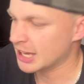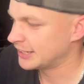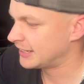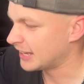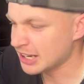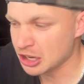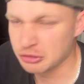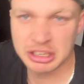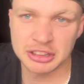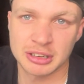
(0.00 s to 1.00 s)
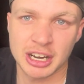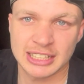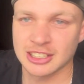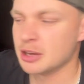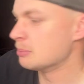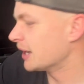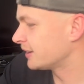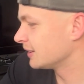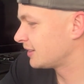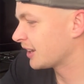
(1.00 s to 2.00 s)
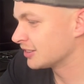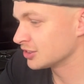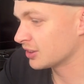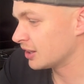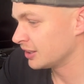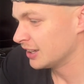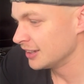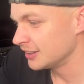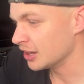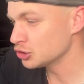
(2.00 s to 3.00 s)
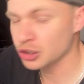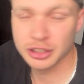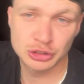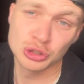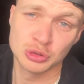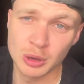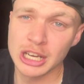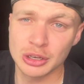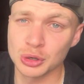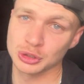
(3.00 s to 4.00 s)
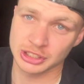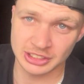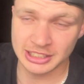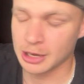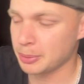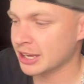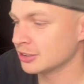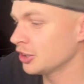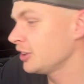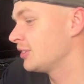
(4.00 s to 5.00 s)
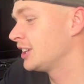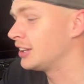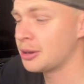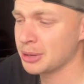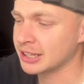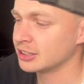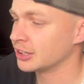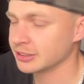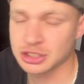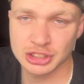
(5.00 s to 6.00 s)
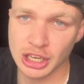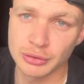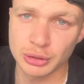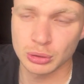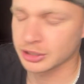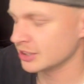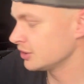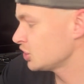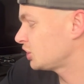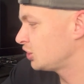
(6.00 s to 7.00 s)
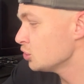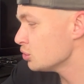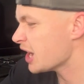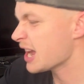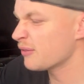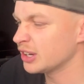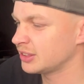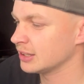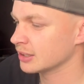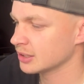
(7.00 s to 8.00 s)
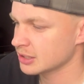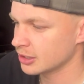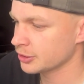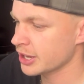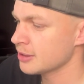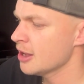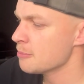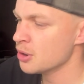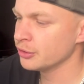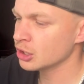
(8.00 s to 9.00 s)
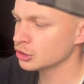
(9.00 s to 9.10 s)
get over in the right time, make the tackles. Those are the two workhorses in our back, not even in our back line, just overall. They just do everything. Okay, moving on